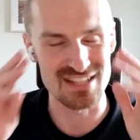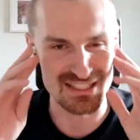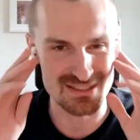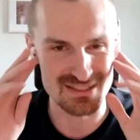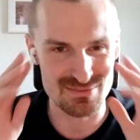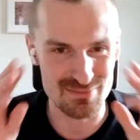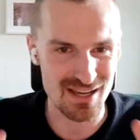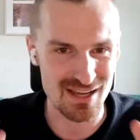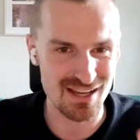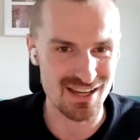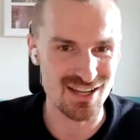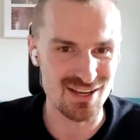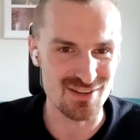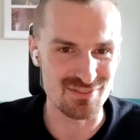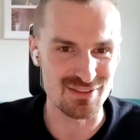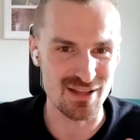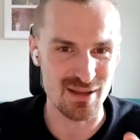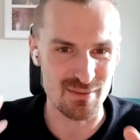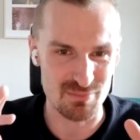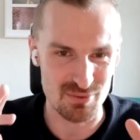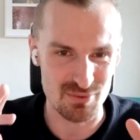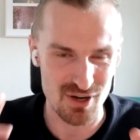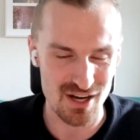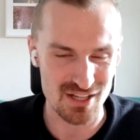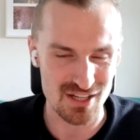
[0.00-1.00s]
my kind of like
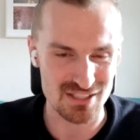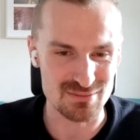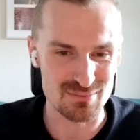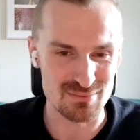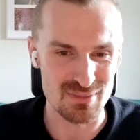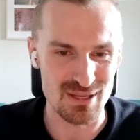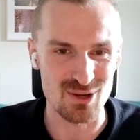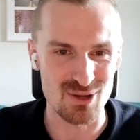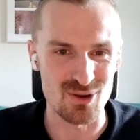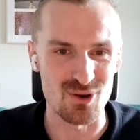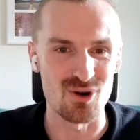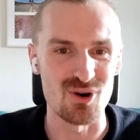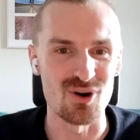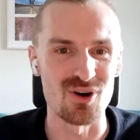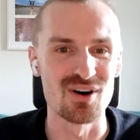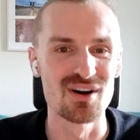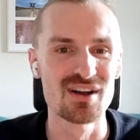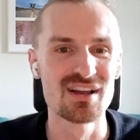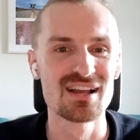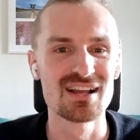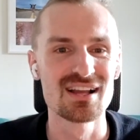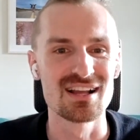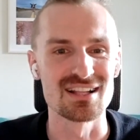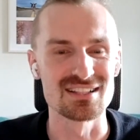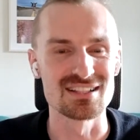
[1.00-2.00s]
proximate goal.
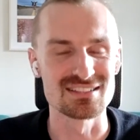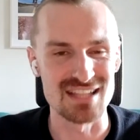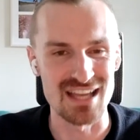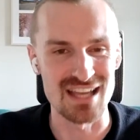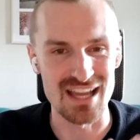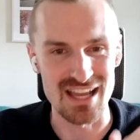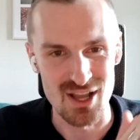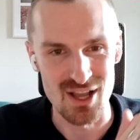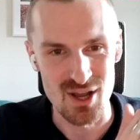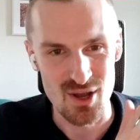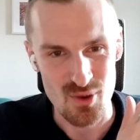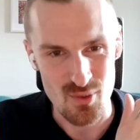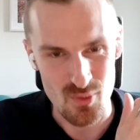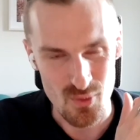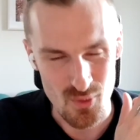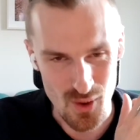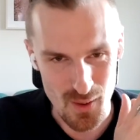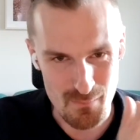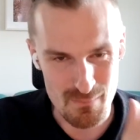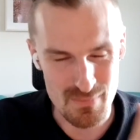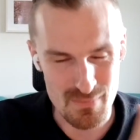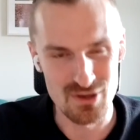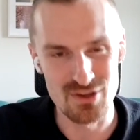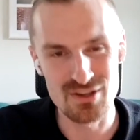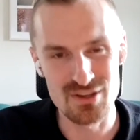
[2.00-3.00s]
It's like a
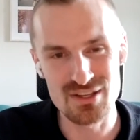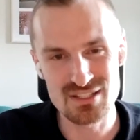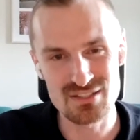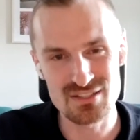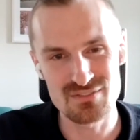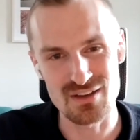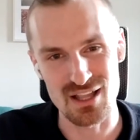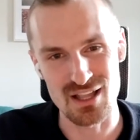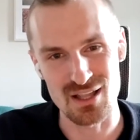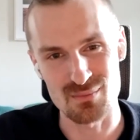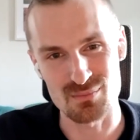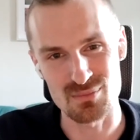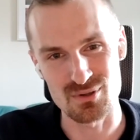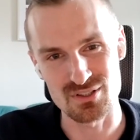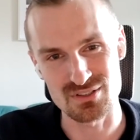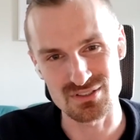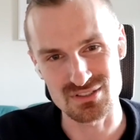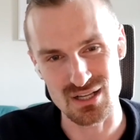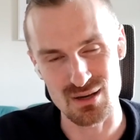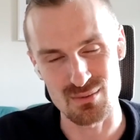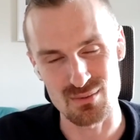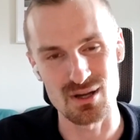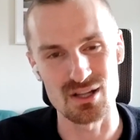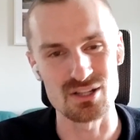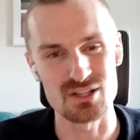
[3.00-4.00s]
million developers come
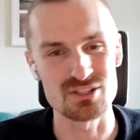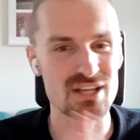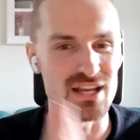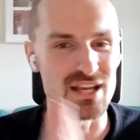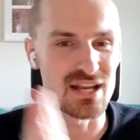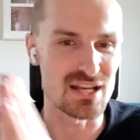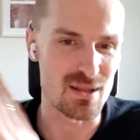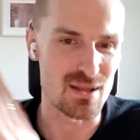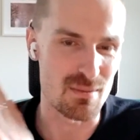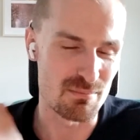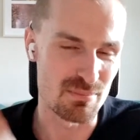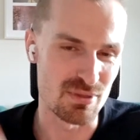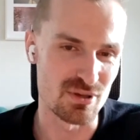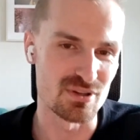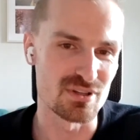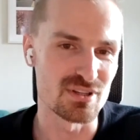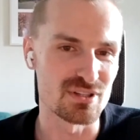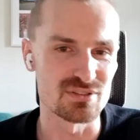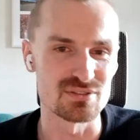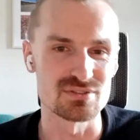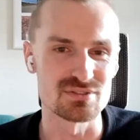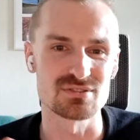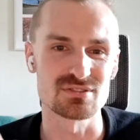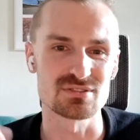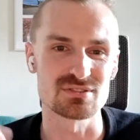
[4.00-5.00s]
on chain and a billion
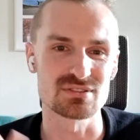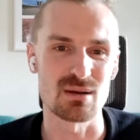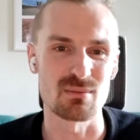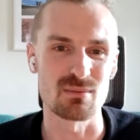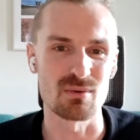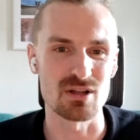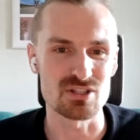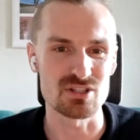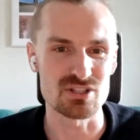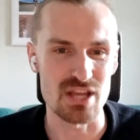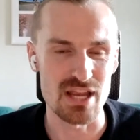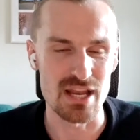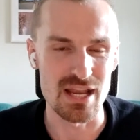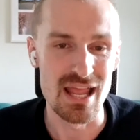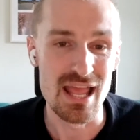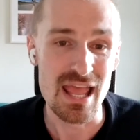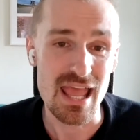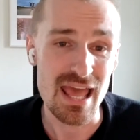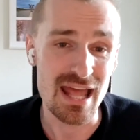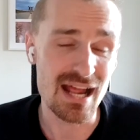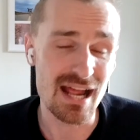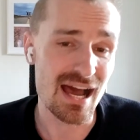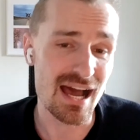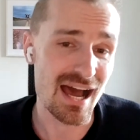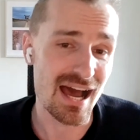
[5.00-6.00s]
users come on chain. And
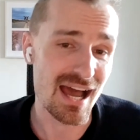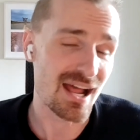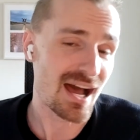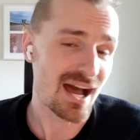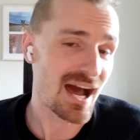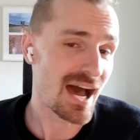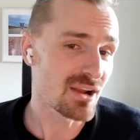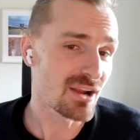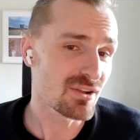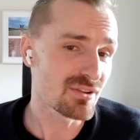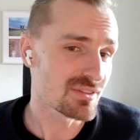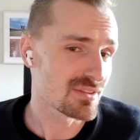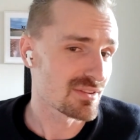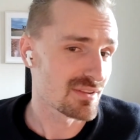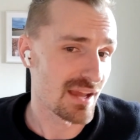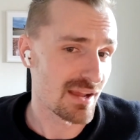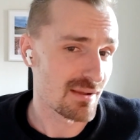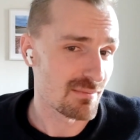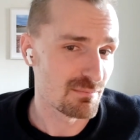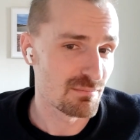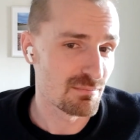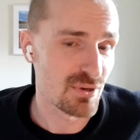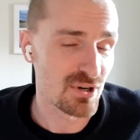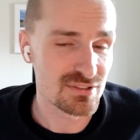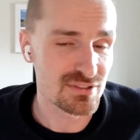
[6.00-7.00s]
I, I, I don't like
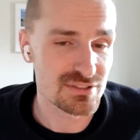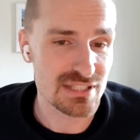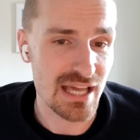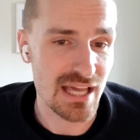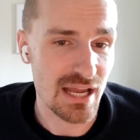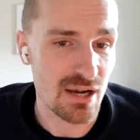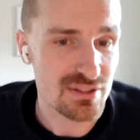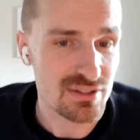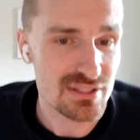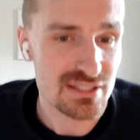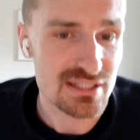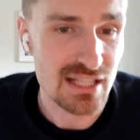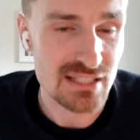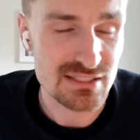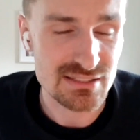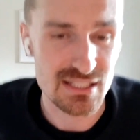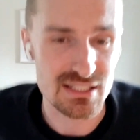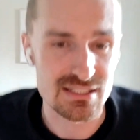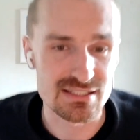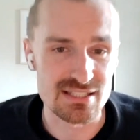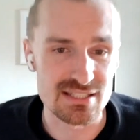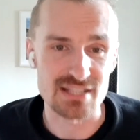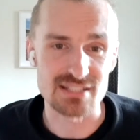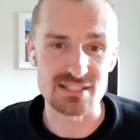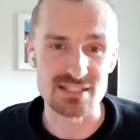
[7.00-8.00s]
personally, I don't think that's going to
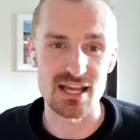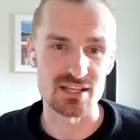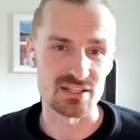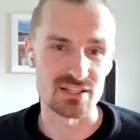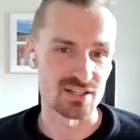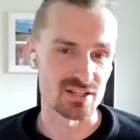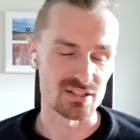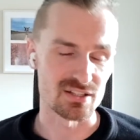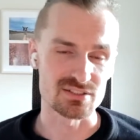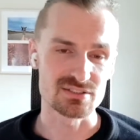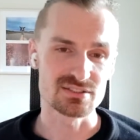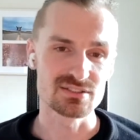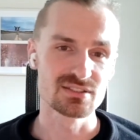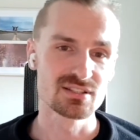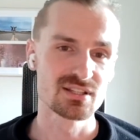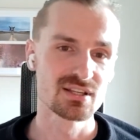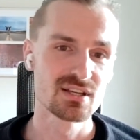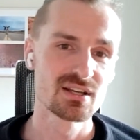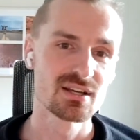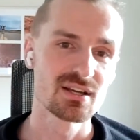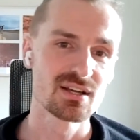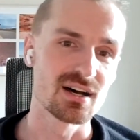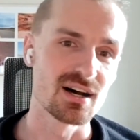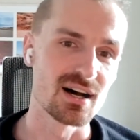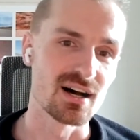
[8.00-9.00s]
take 10 years.
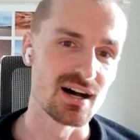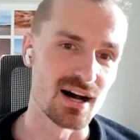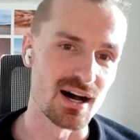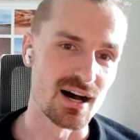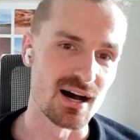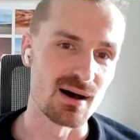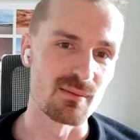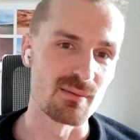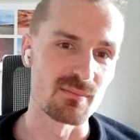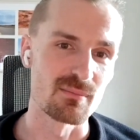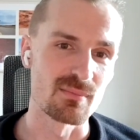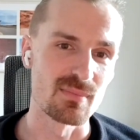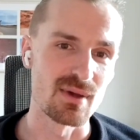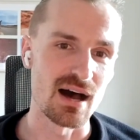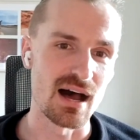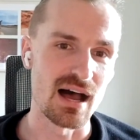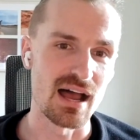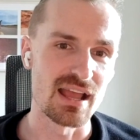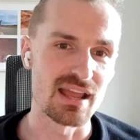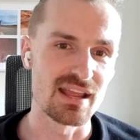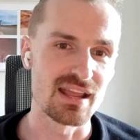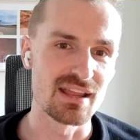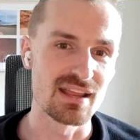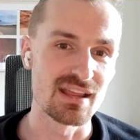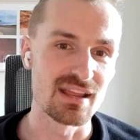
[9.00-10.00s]
Um,
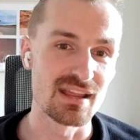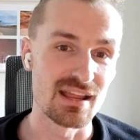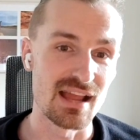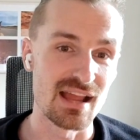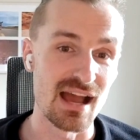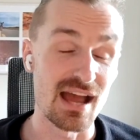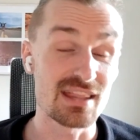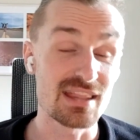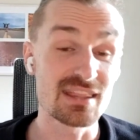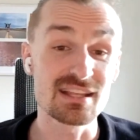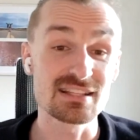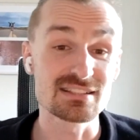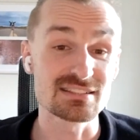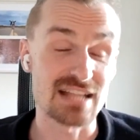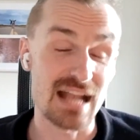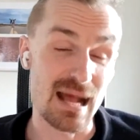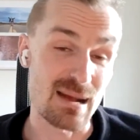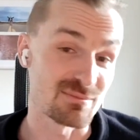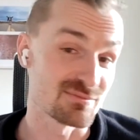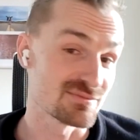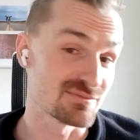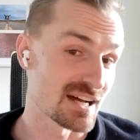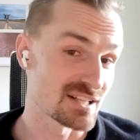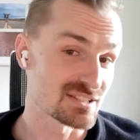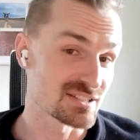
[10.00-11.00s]
I, I think it's going to happen
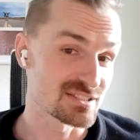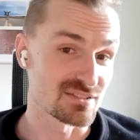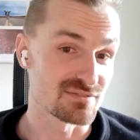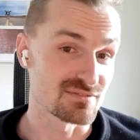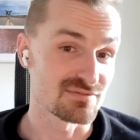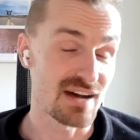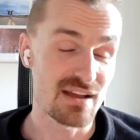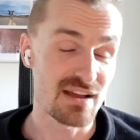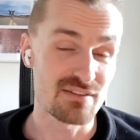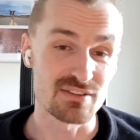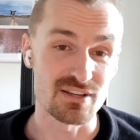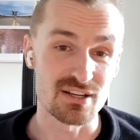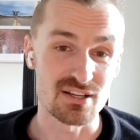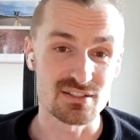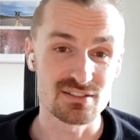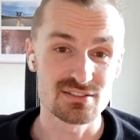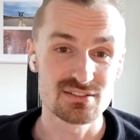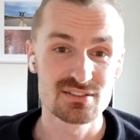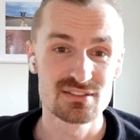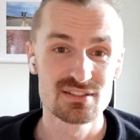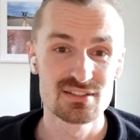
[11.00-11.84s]
faster than five years.